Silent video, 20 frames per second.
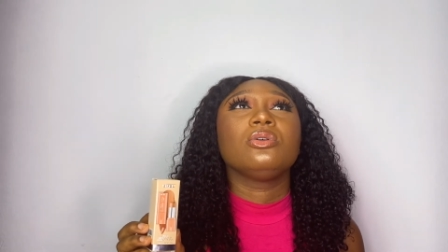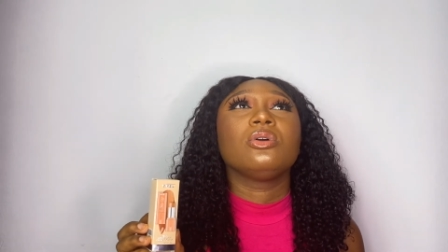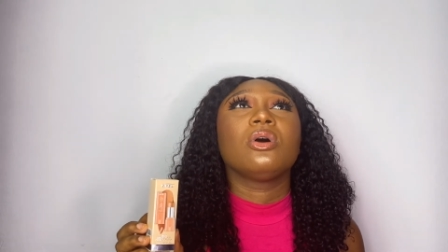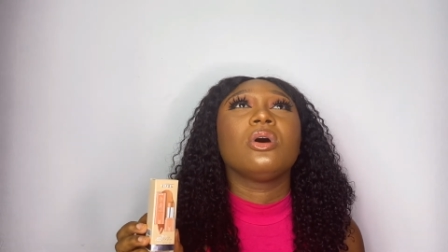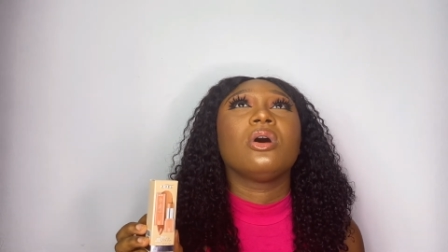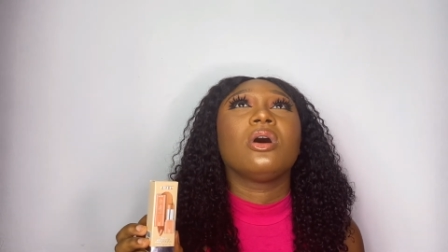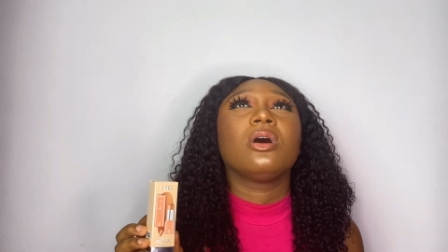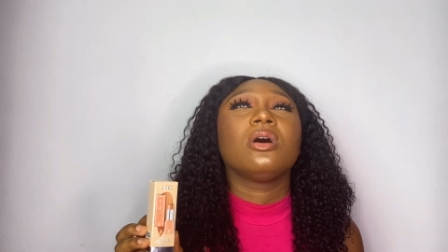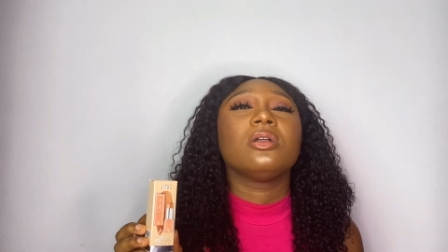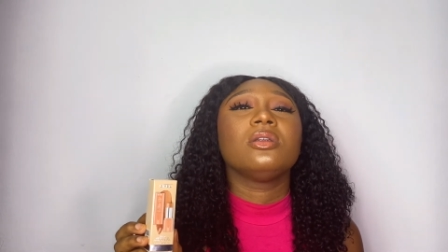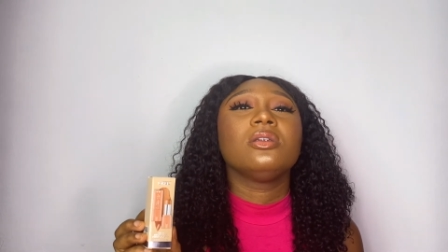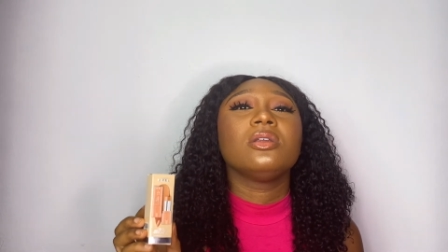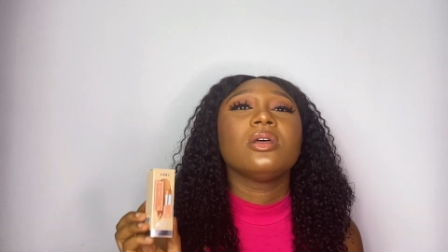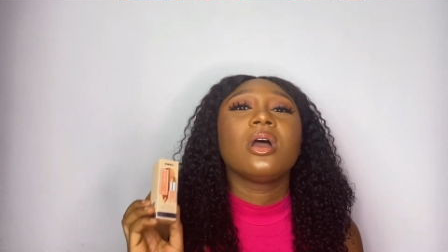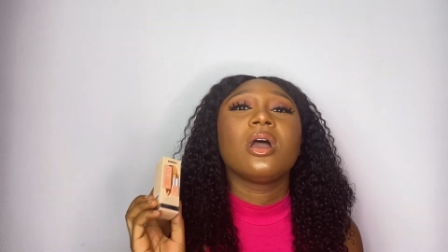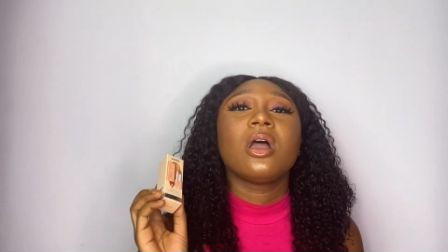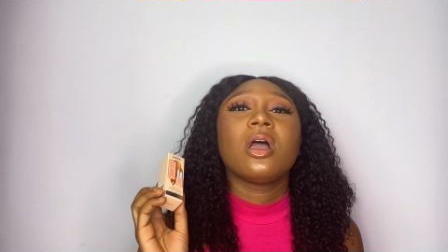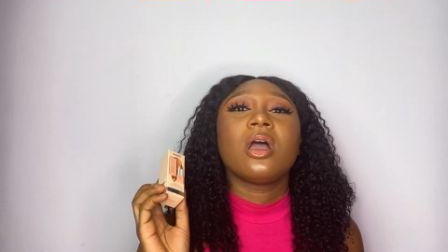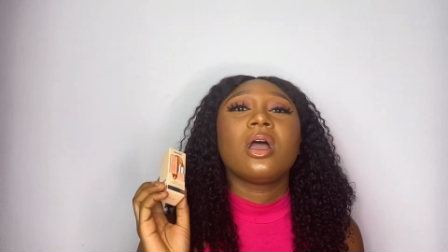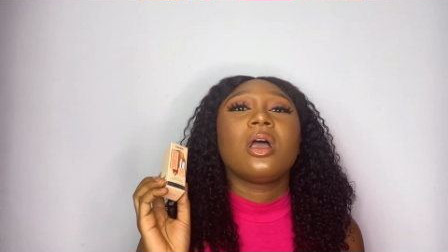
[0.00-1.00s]
God,
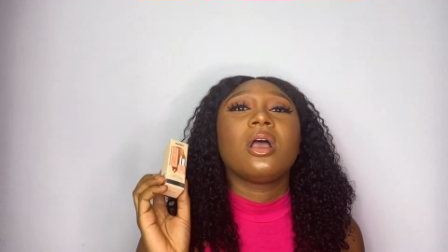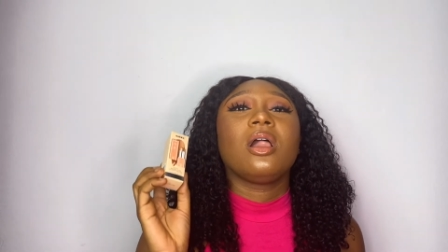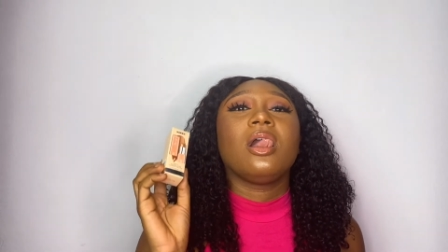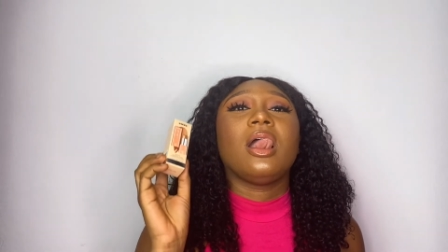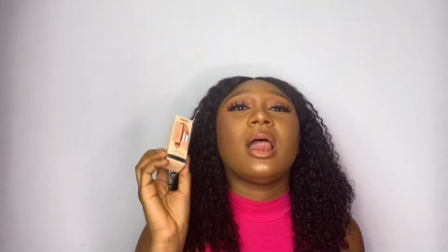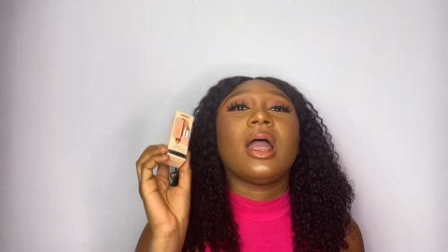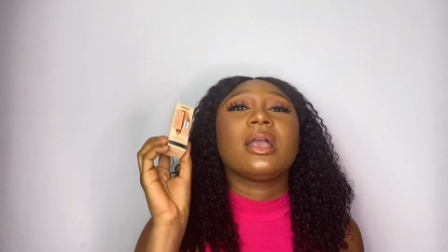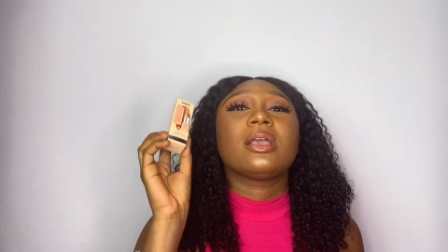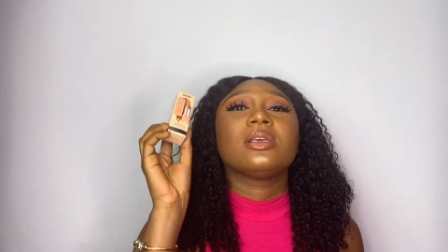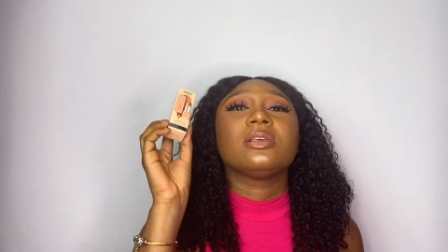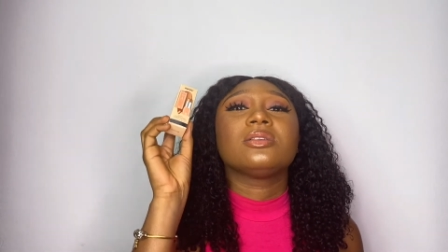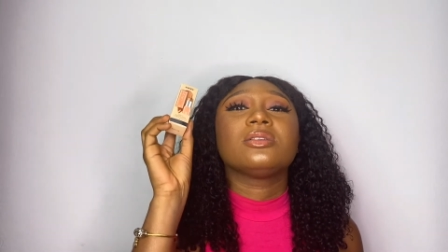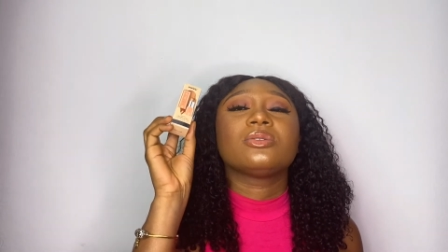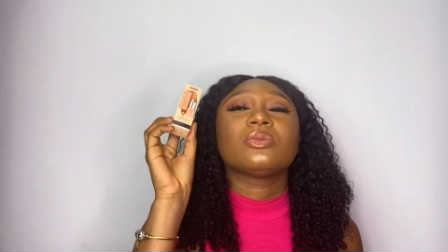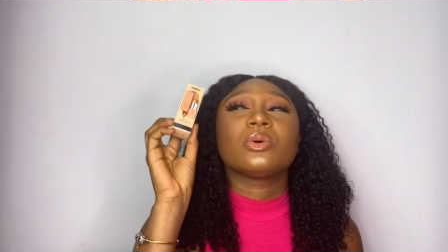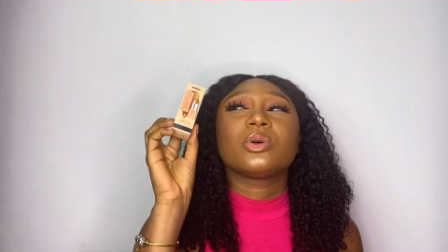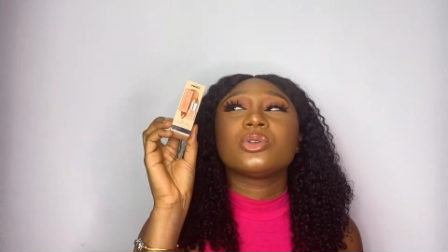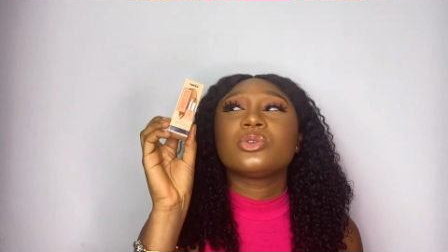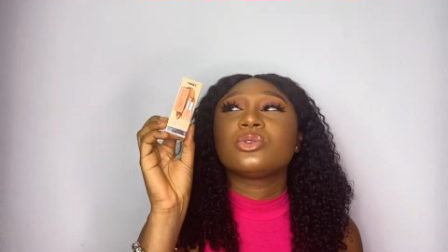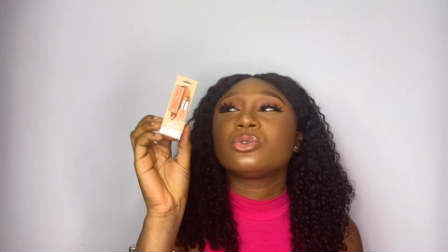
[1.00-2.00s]
like, it
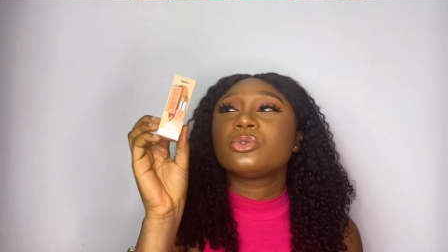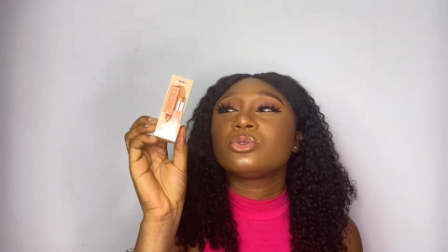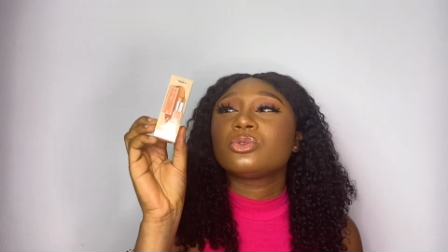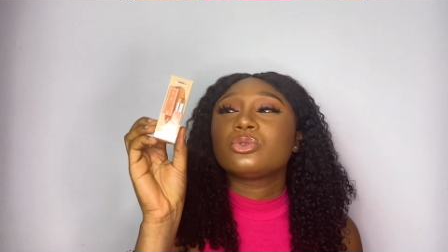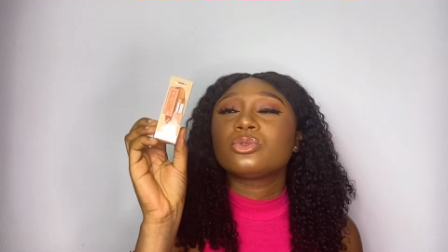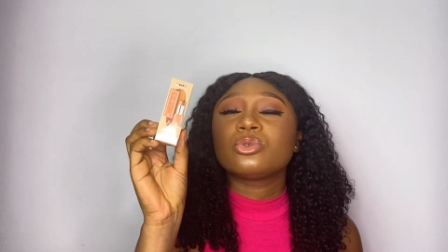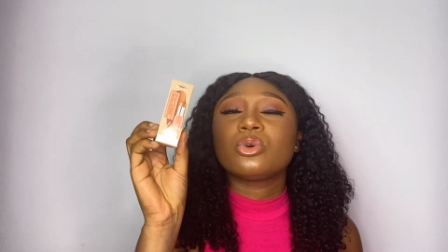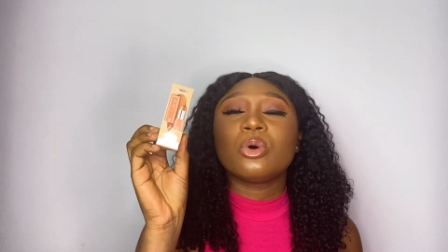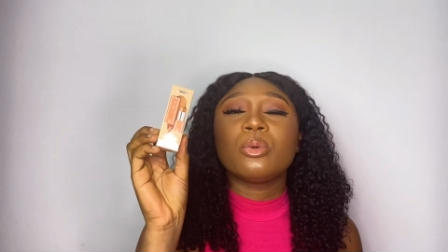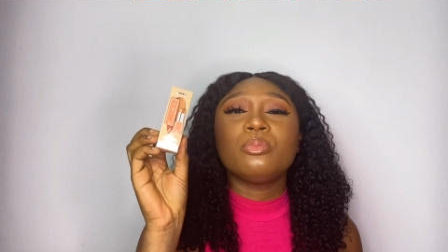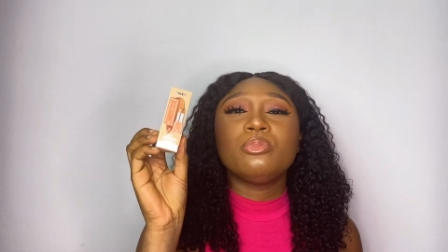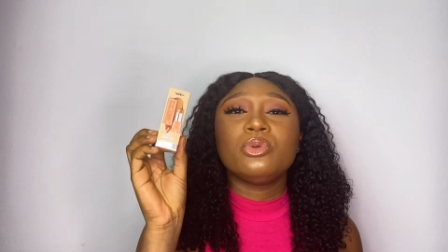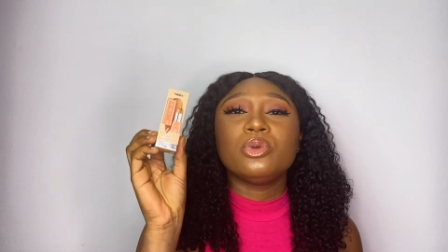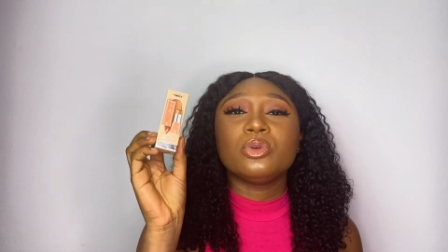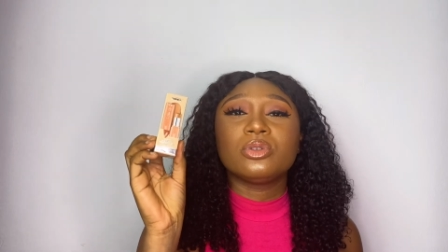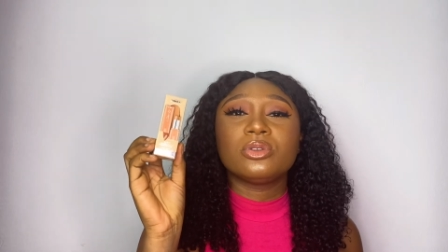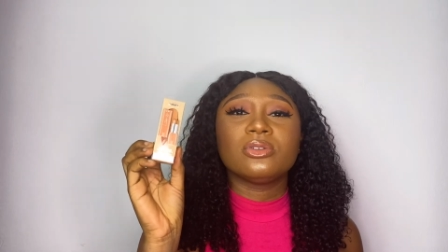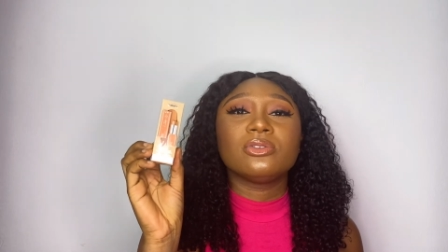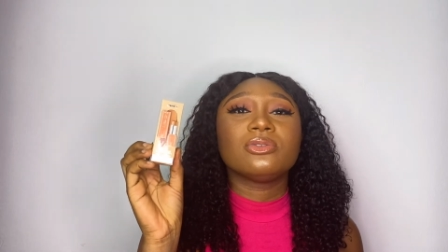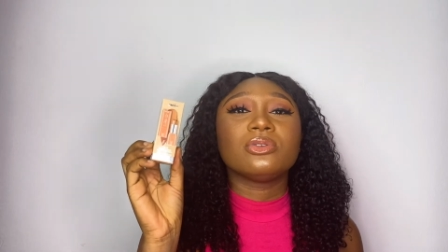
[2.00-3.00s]
was so
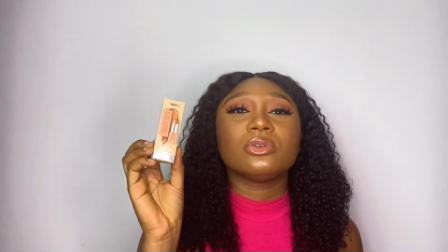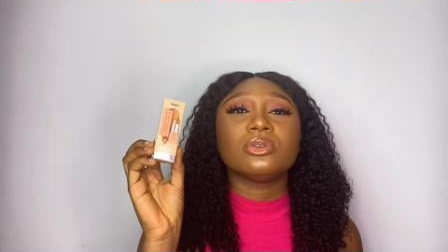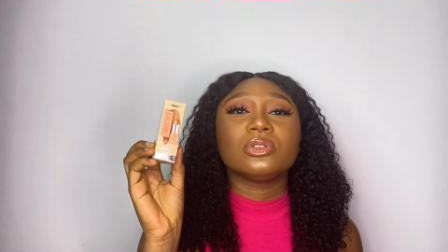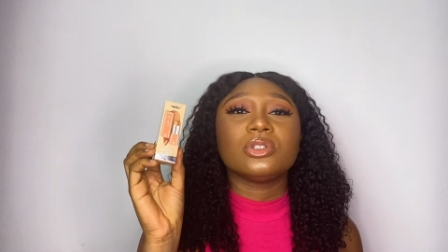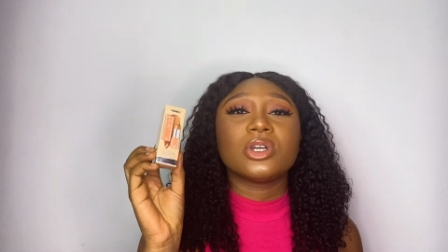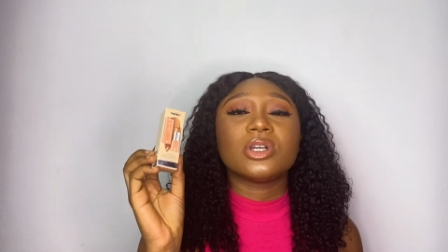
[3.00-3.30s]
beautiful.